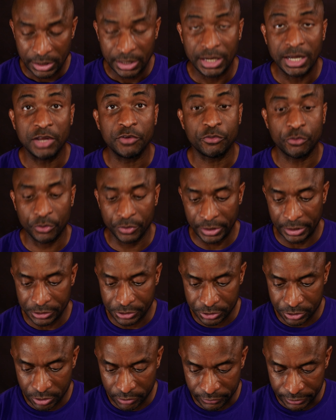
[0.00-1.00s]
and for thy
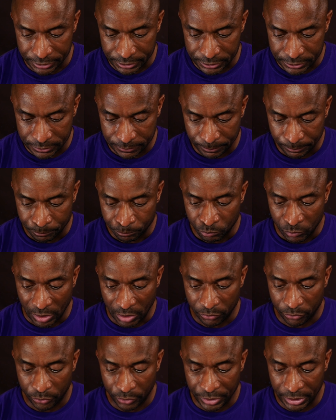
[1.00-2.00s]
servants,
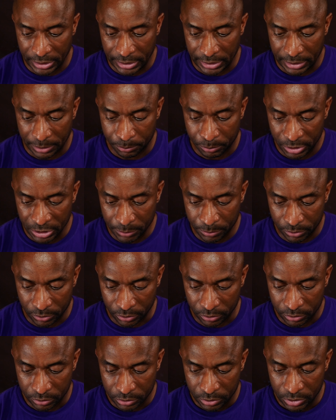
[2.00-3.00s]
and for thy people,